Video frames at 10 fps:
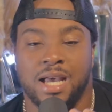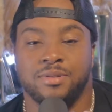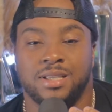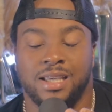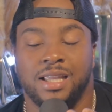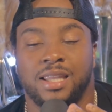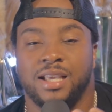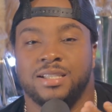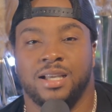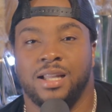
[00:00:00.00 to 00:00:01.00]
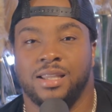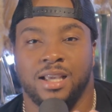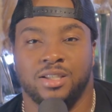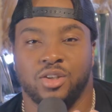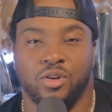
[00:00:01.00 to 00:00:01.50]
get things done,
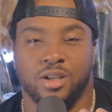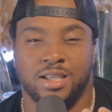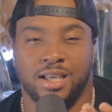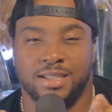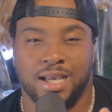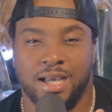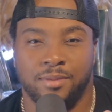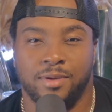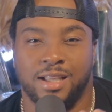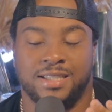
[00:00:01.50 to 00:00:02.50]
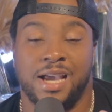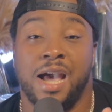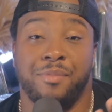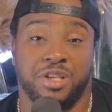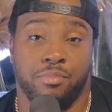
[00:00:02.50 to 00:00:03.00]
things are gonna take time, and
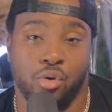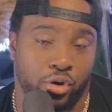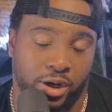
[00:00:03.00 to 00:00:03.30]
time is boring.